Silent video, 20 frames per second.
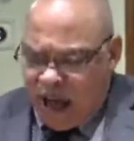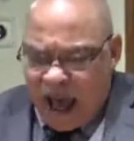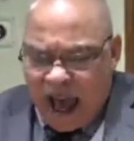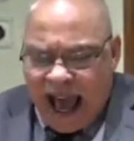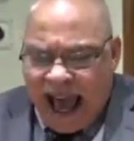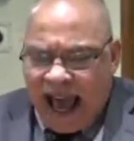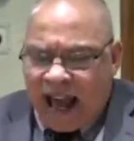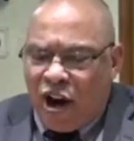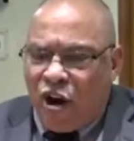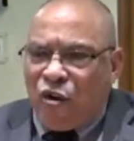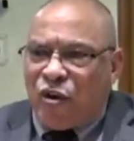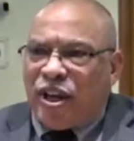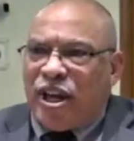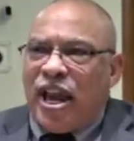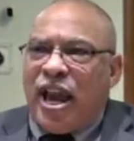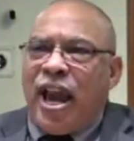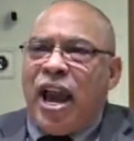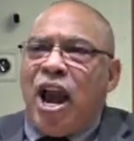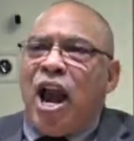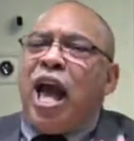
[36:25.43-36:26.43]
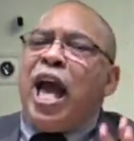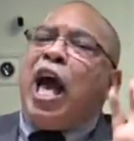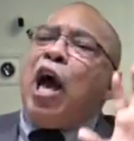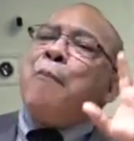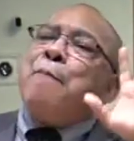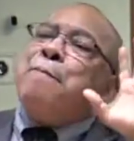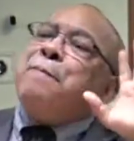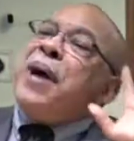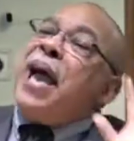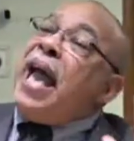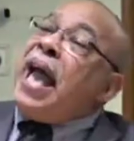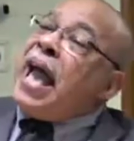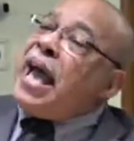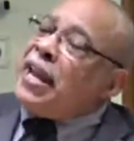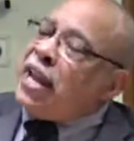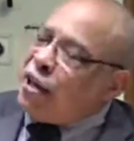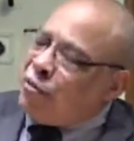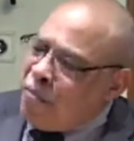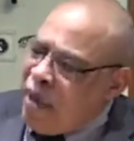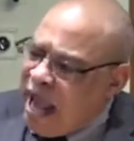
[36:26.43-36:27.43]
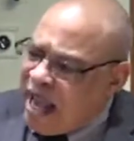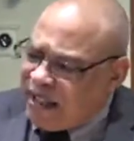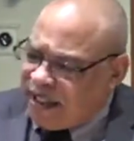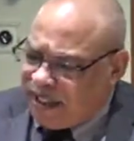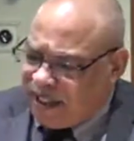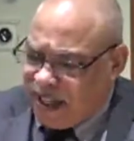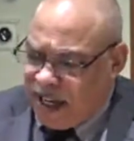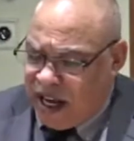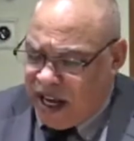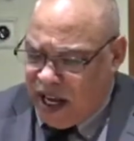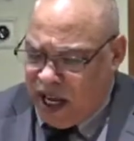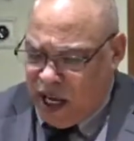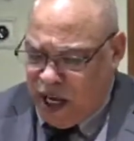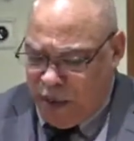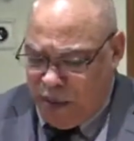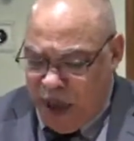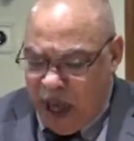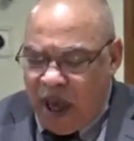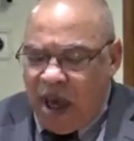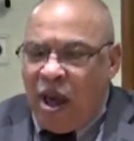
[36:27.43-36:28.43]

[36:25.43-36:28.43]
I don't care how bad it may seem.